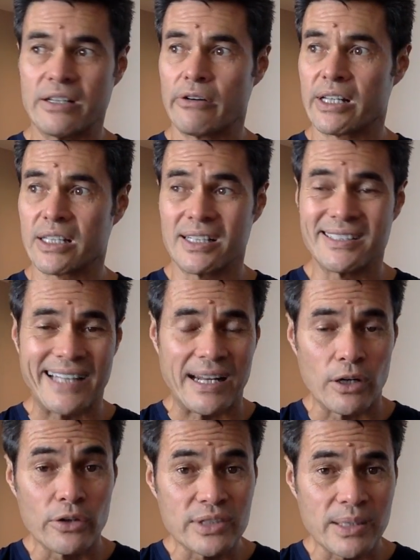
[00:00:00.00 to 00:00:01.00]
They're either going to
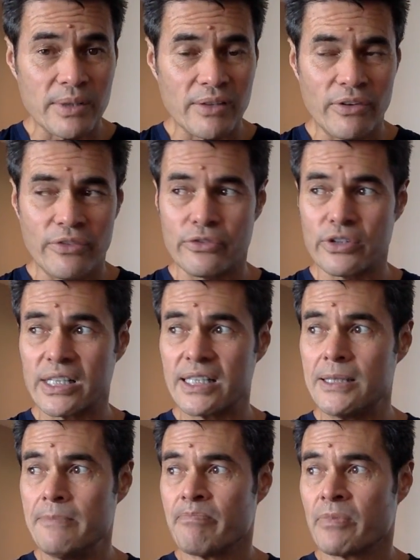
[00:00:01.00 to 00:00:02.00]
download something for
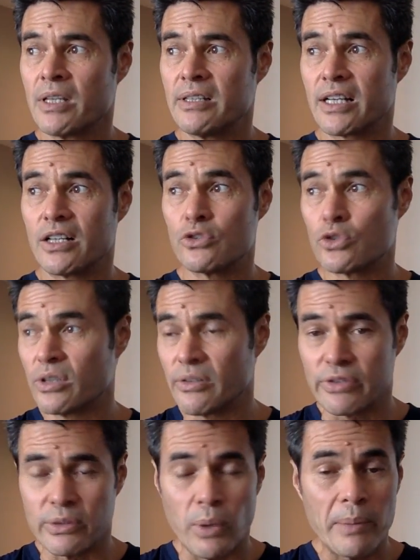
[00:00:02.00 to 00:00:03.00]
free, they're going to join a
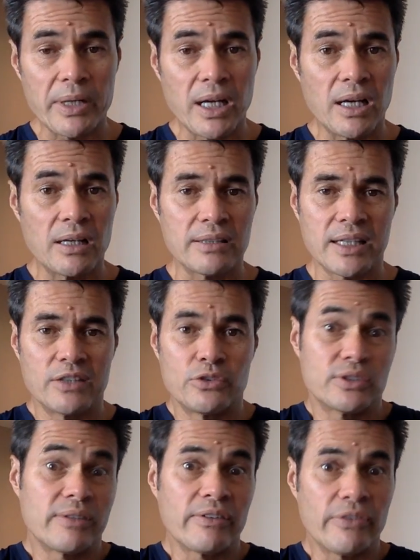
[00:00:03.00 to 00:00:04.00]
free webinar, they're going to
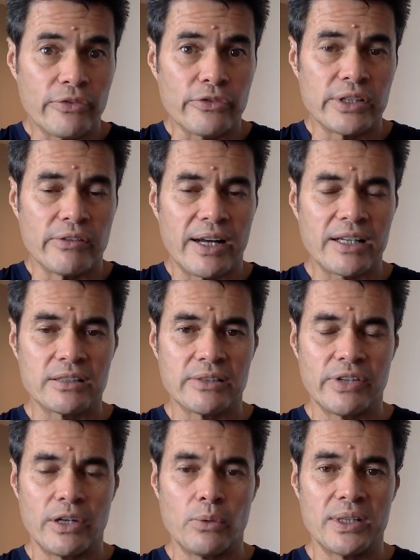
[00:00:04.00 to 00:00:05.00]
do something for free, right? Because
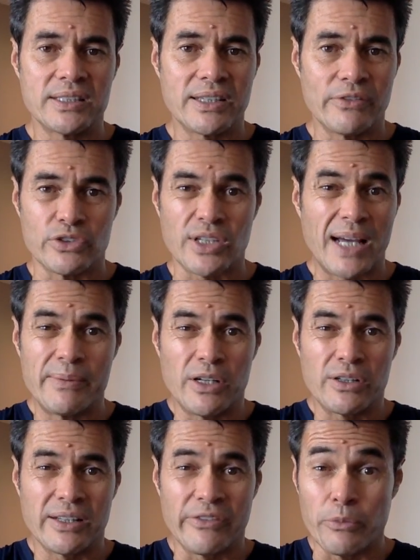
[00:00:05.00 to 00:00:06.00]
if they're not willing to give you time, they're
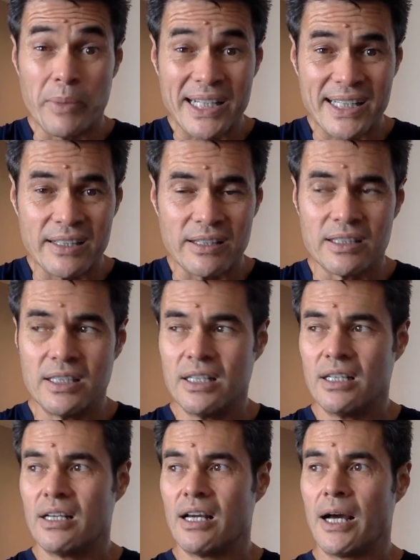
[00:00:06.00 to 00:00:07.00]
not going to give you money either.
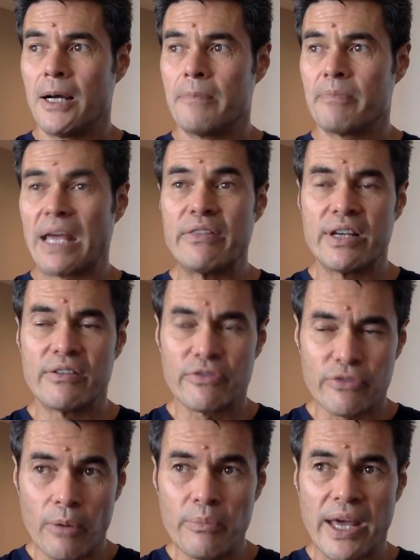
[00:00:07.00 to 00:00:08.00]
And then
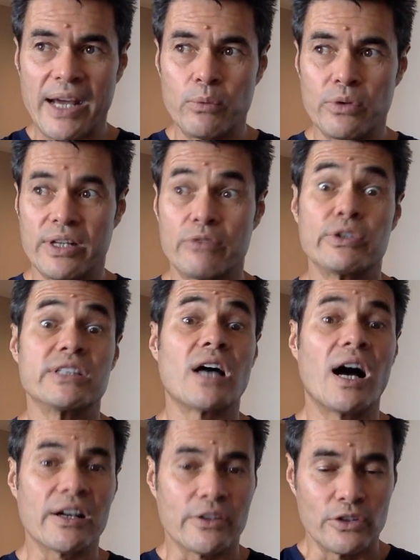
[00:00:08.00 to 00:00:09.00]
from that, we'll then
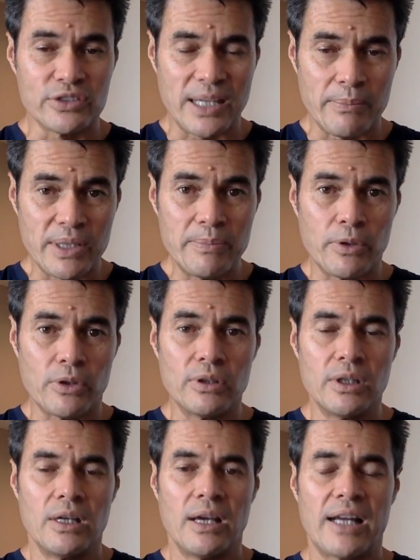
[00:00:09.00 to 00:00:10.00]
retarget those same
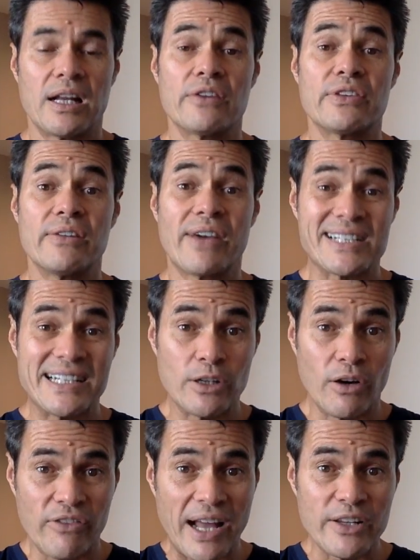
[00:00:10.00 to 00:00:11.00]
people and ask if they've actually
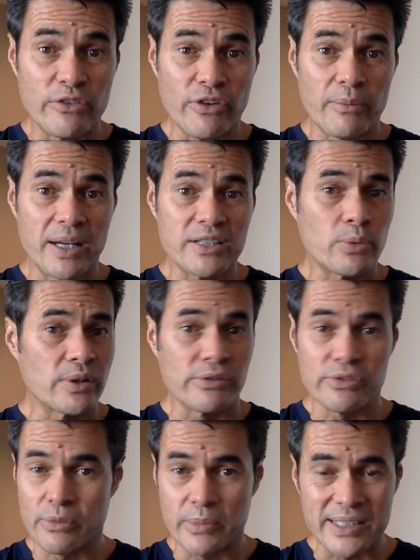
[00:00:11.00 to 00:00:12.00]
got value from us, whether
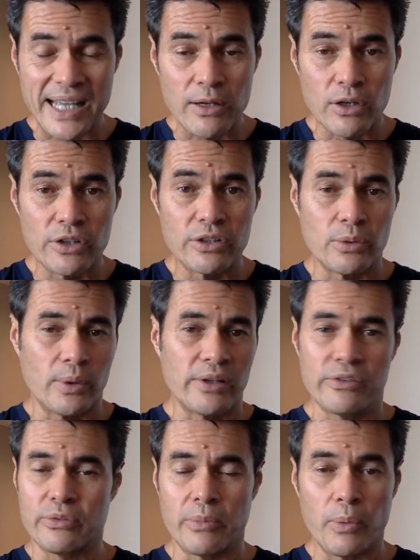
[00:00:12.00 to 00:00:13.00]
it's from the download or whether
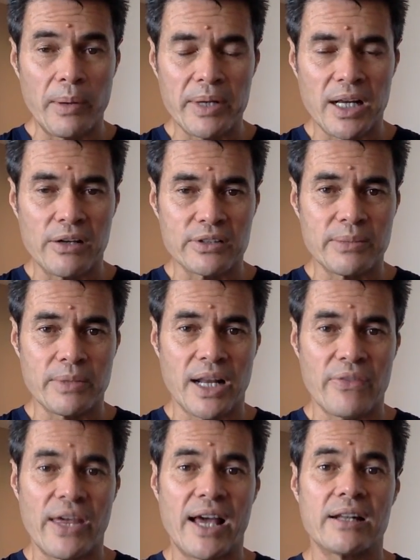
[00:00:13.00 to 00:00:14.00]
it's from a webinar or something
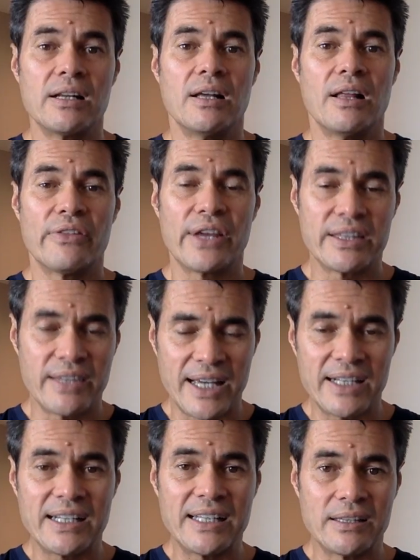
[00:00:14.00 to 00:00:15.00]
like that. They
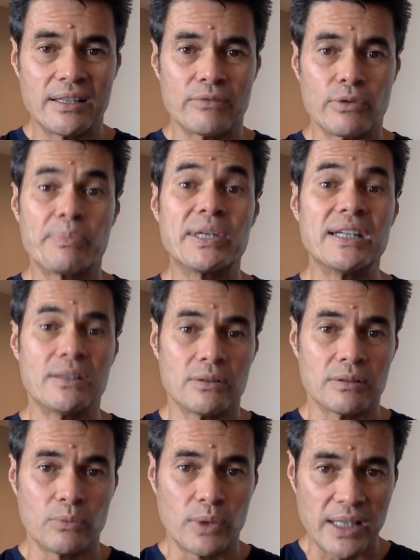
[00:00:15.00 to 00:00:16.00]
then, in the repeat,
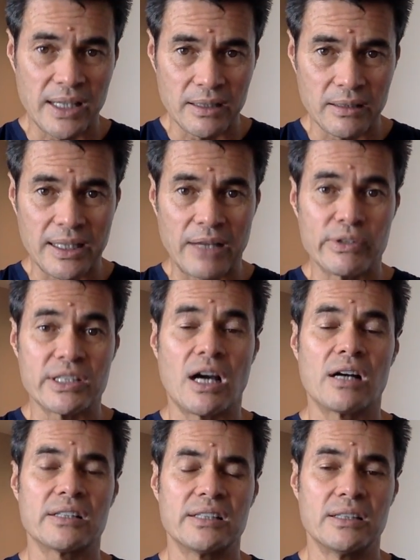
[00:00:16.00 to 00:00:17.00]
when they get
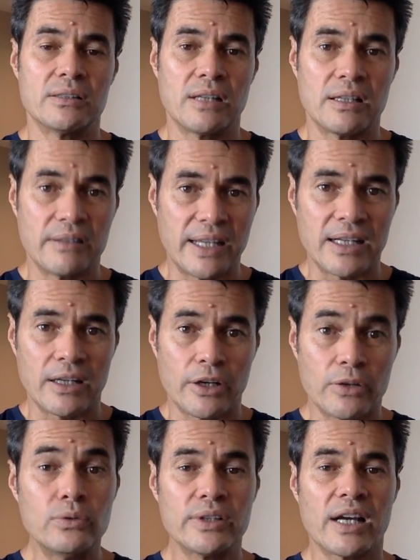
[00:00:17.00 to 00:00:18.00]
retargeted, then
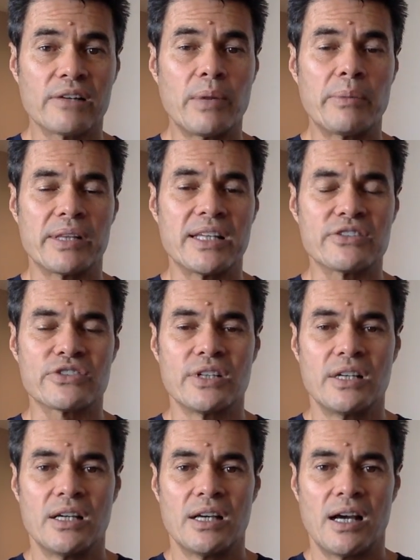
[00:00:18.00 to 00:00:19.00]
going, oh yeah, I remember
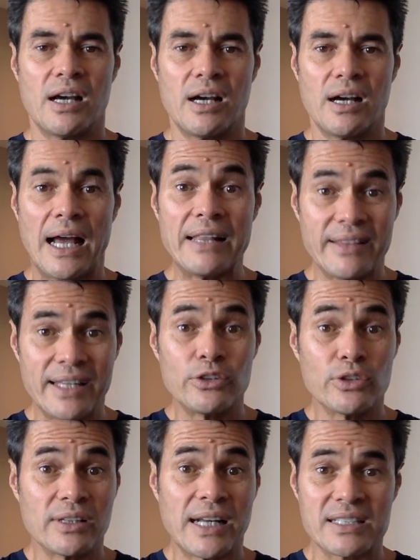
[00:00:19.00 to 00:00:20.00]
this. And then
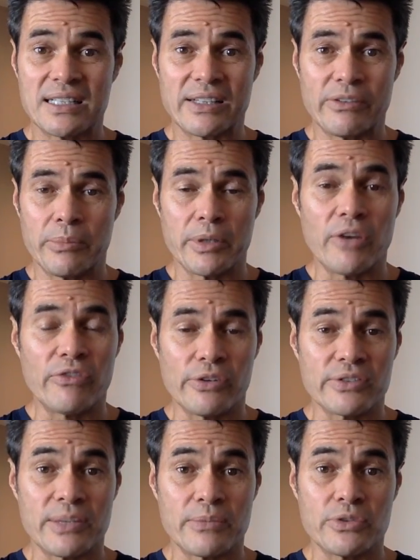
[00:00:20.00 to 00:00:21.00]
you can actually give them an offer
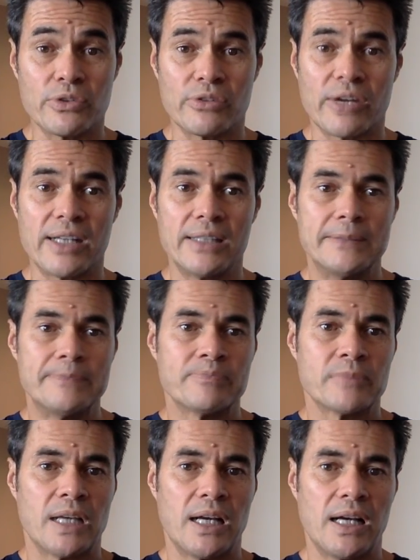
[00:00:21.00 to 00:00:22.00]
of some sort, right?
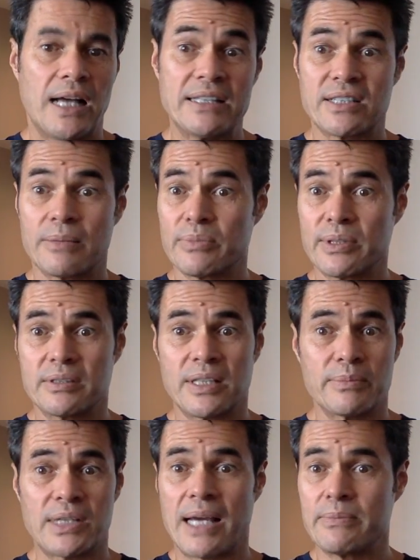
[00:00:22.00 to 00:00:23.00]
And
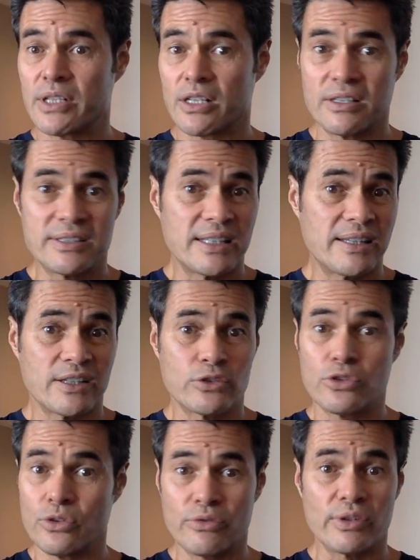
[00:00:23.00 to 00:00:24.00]
sometimes they've got to see things
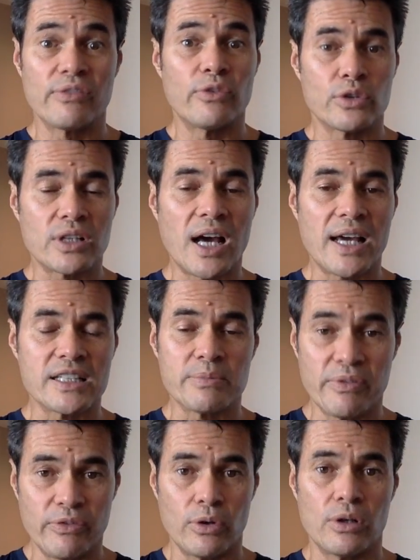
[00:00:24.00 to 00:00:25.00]
2, 3, 4 times
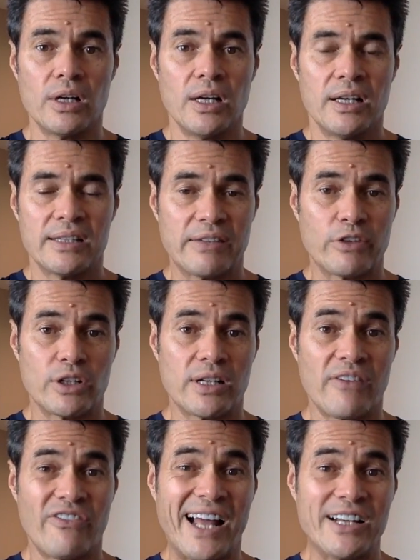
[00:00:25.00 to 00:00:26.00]
before they've got
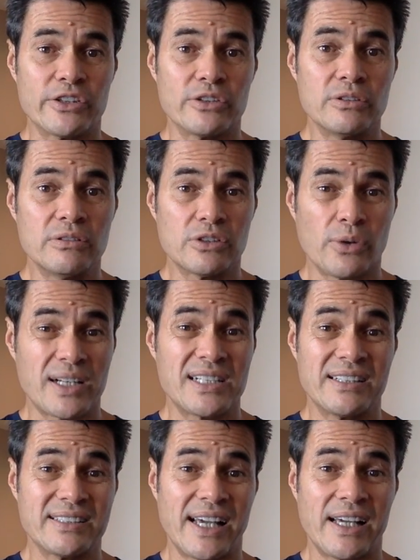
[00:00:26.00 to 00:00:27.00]
enough value to
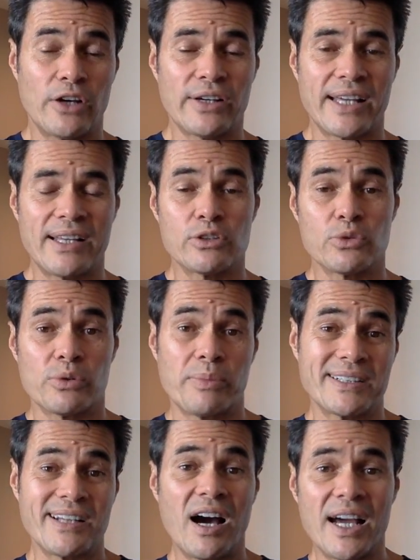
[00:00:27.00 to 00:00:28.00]
actually say, okay, that was worth
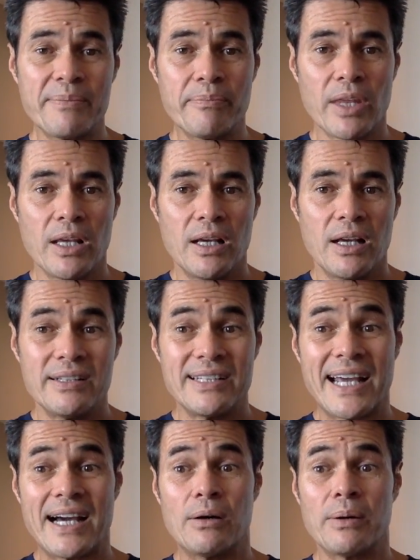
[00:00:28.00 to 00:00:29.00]
my time.
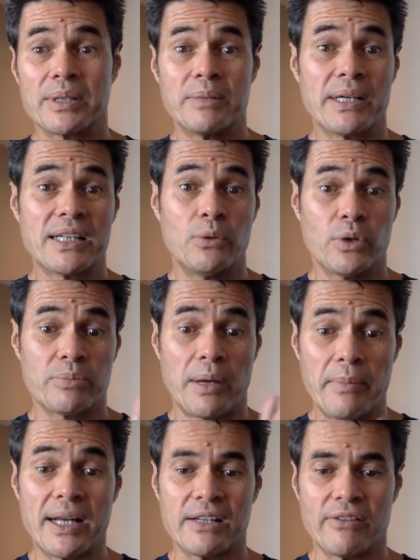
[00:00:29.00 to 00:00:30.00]
Now I'm going to make it worth my
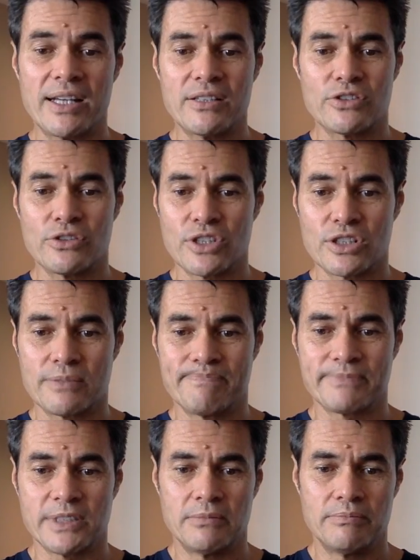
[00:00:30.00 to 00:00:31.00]
money, right? So
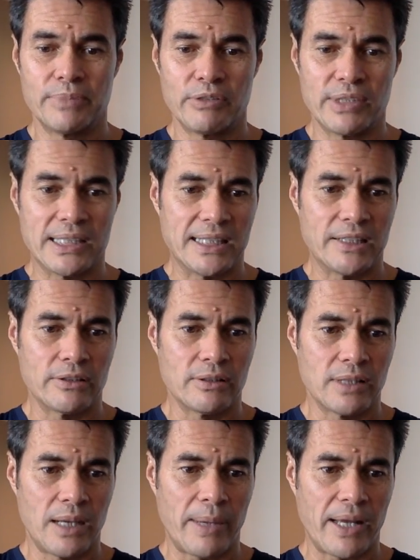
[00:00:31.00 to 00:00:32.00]
just be really
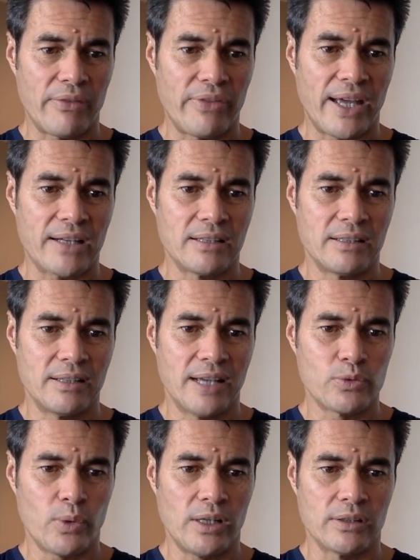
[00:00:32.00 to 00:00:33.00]
clear about that
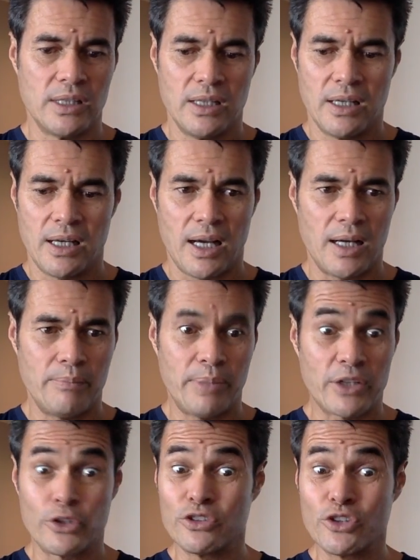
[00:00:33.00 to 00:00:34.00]
as well.
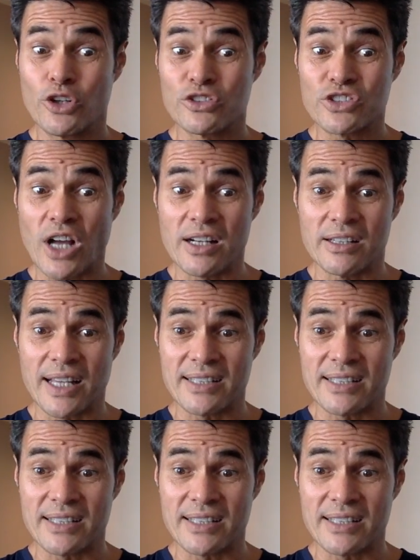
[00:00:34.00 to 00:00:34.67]
But good you got started.